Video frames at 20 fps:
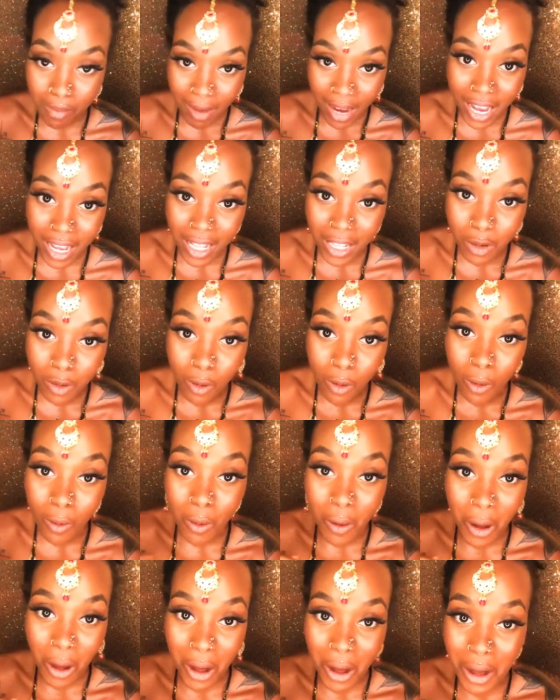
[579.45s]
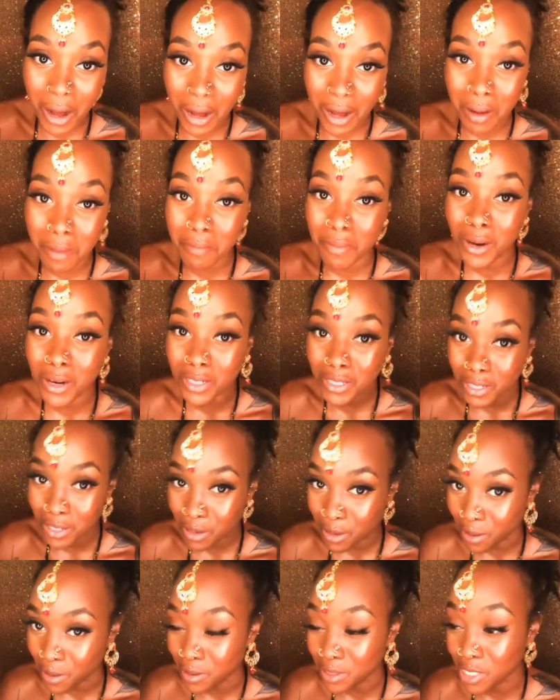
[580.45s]
my little
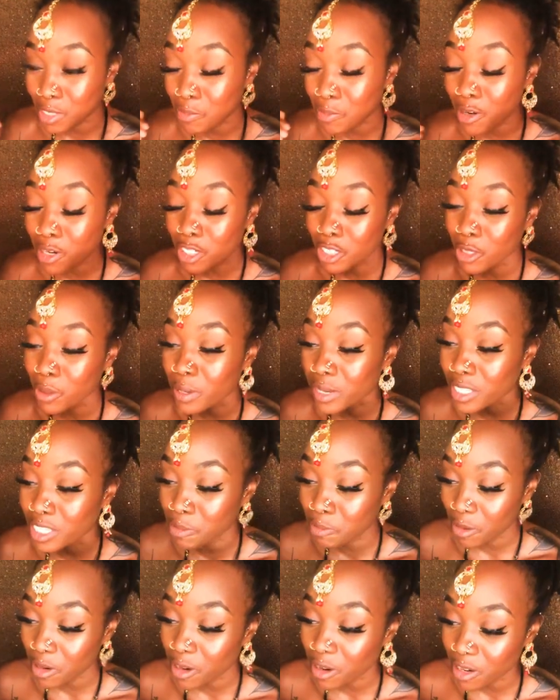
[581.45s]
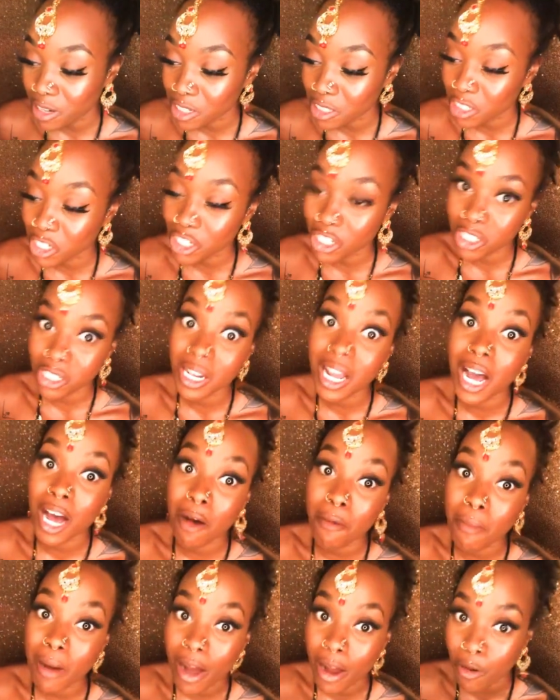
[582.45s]
personal spiritual experience just now
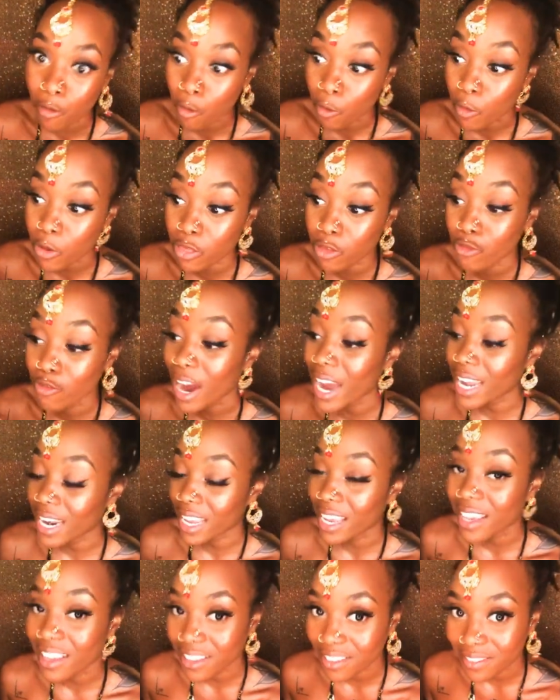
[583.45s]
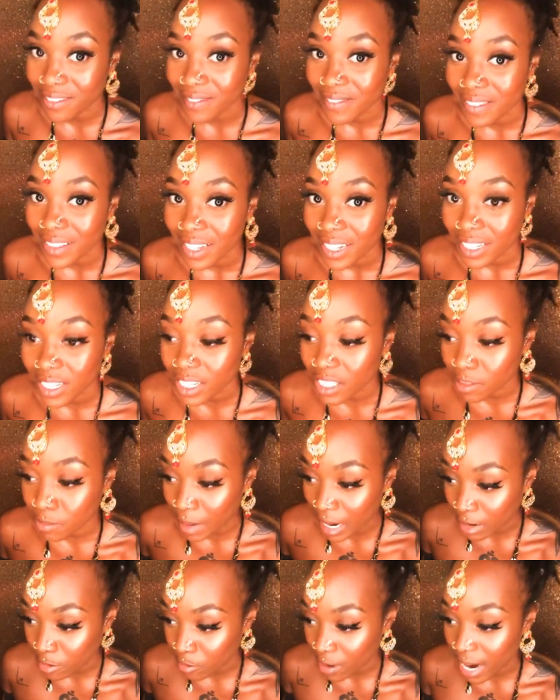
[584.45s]
with writing, just
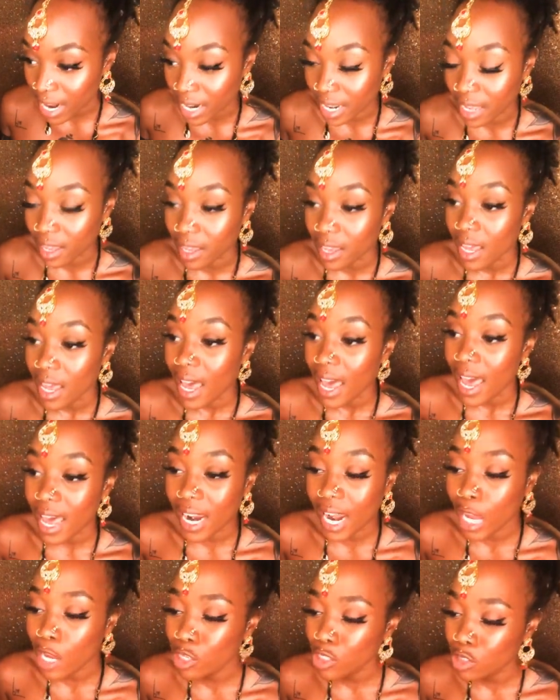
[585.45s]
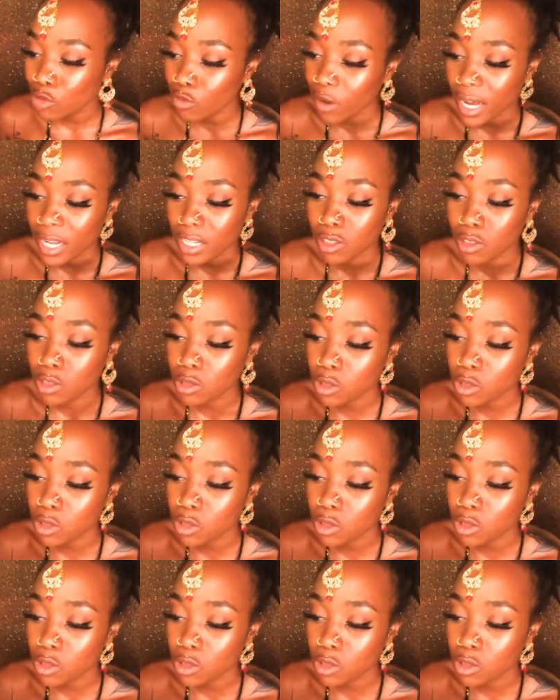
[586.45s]
by writing. And I used to write